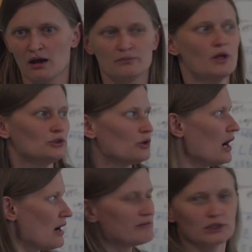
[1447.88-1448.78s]
at. Um, no,
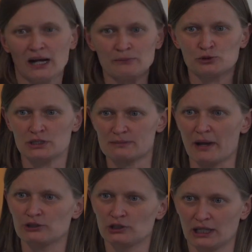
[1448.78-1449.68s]
I, I, will come to the
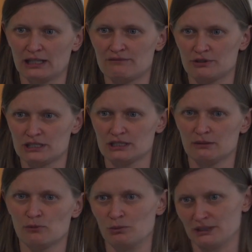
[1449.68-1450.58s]
spike at average in
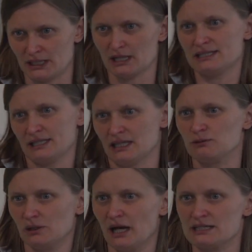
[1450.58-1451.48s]
a moment, and I think
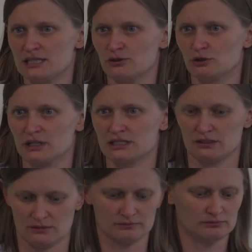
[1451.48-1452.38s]
that will answer your
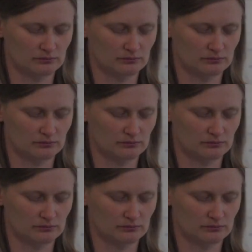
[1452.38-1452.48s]
question.